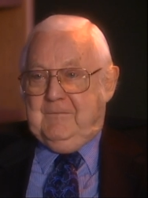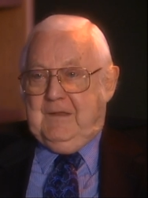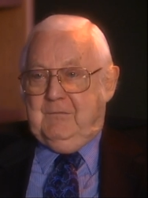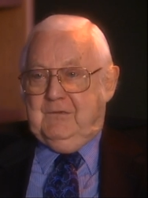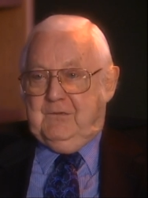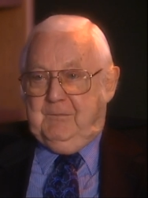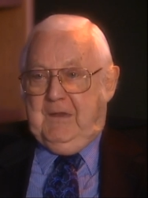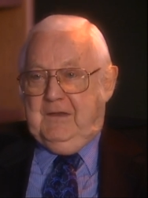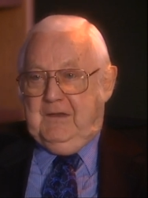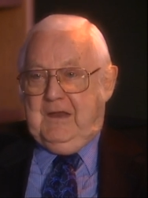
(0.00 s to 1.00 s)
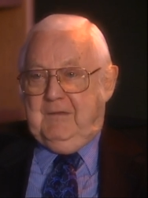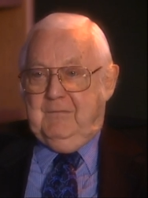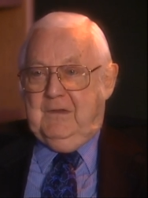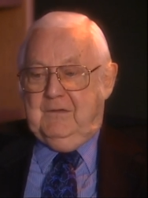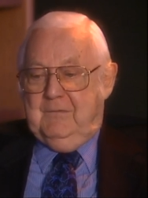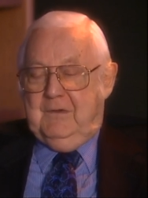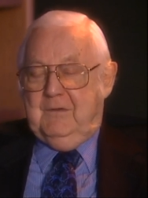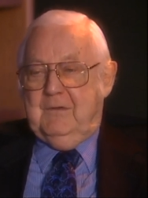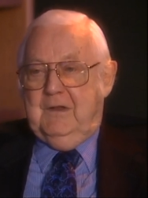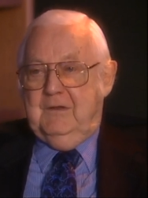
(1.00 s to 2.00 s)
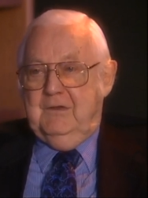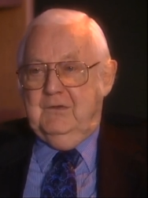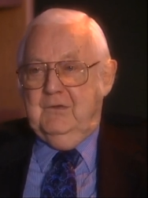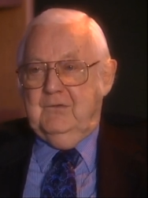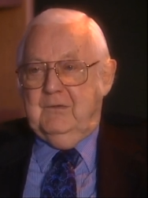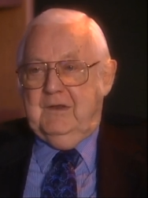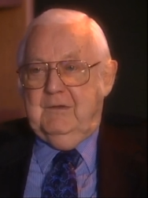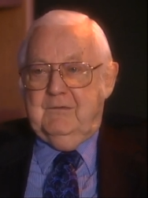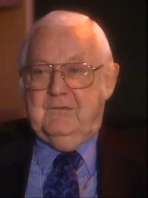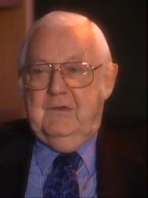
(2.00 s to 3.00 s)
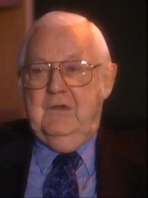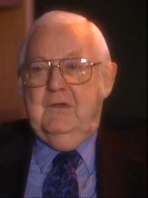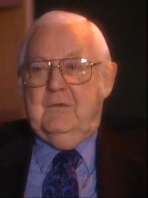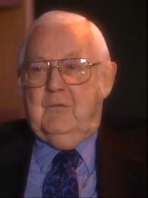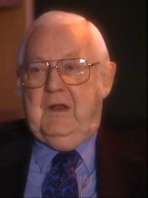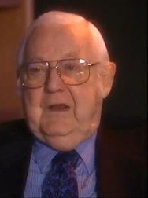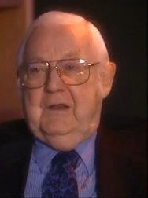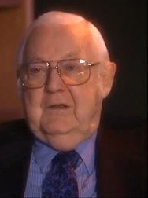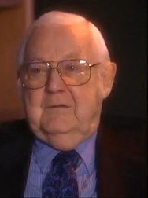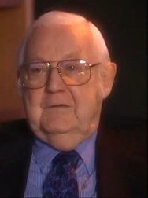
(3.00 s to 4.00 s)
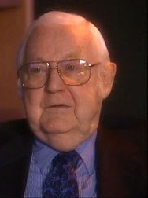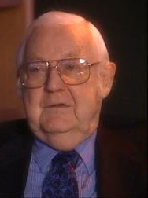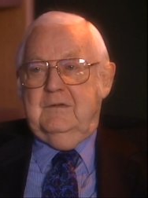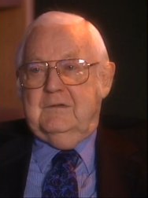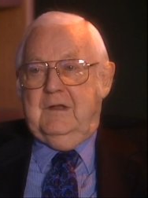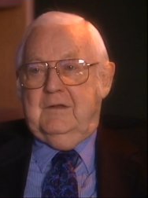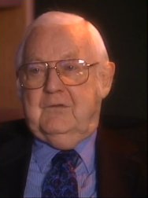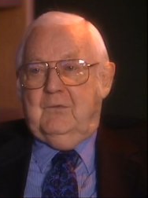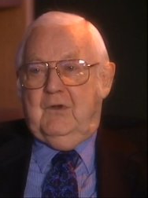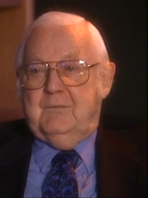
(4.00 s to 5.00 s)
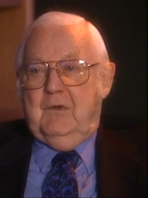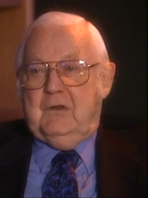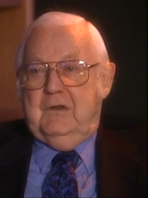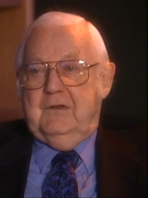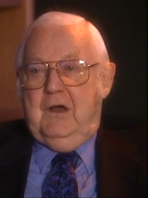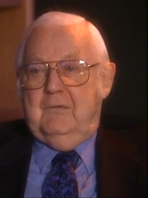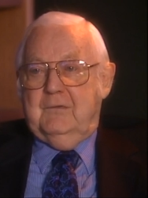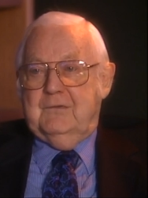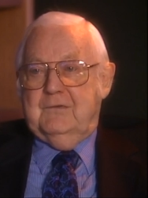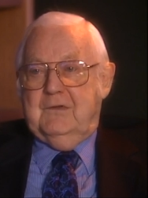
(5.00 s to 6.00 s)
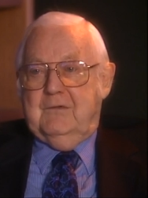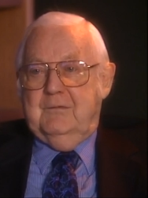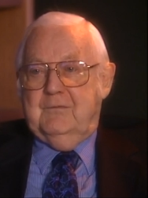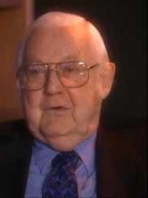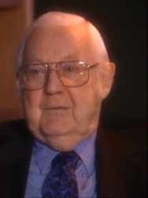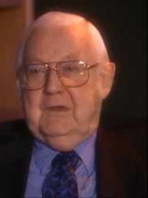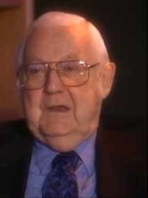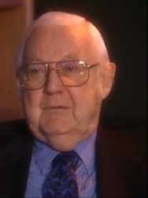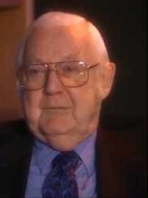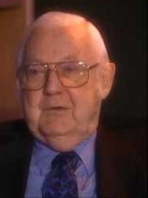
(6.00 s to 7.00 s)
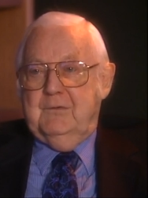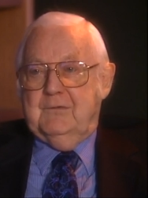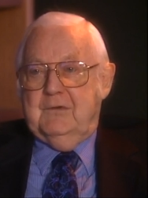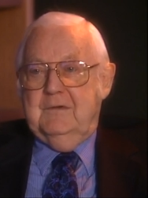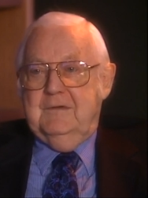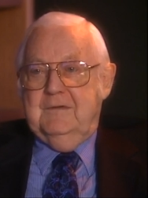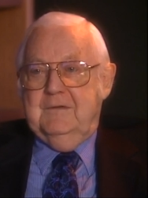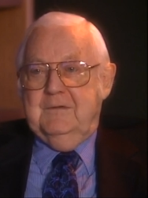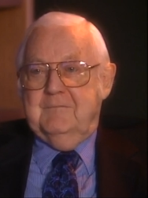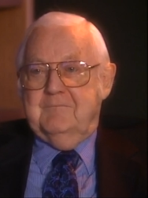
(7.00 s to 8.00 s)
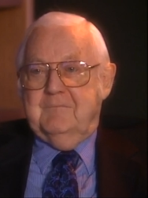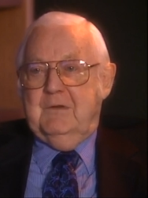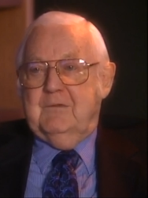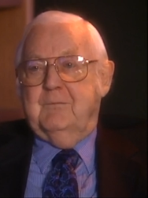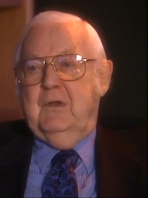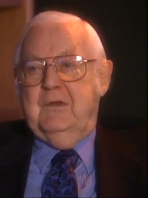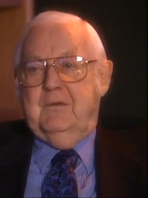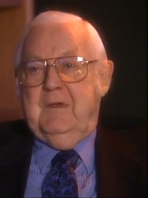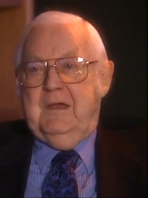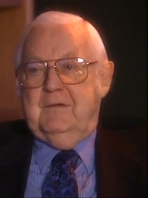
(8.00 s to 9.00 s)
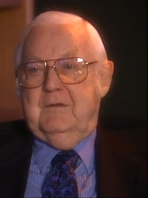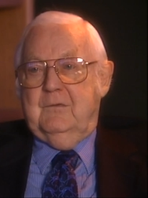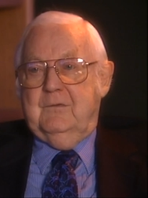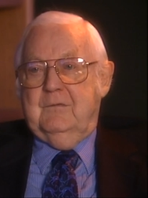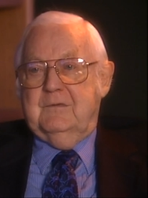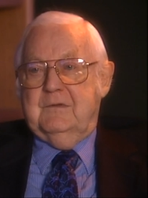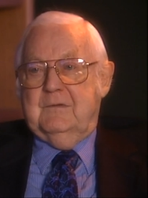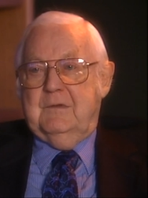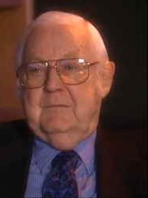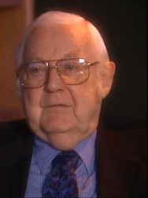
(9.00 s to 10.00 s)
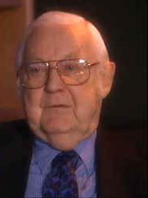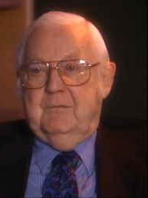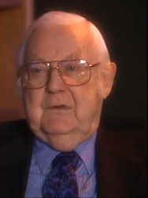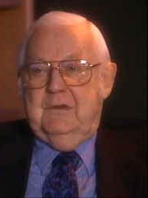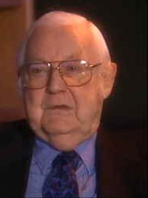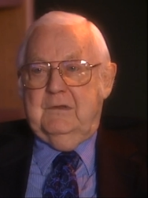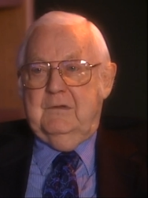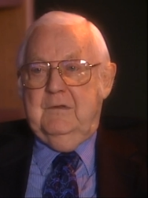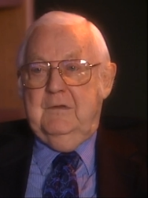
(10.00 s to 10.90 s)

That was his pen name that, uh, that he had used when he was writing kind of swashbuckling novels and stuff before he became a producer. He was a brilliant man, Lewton was absolutely brilliant, and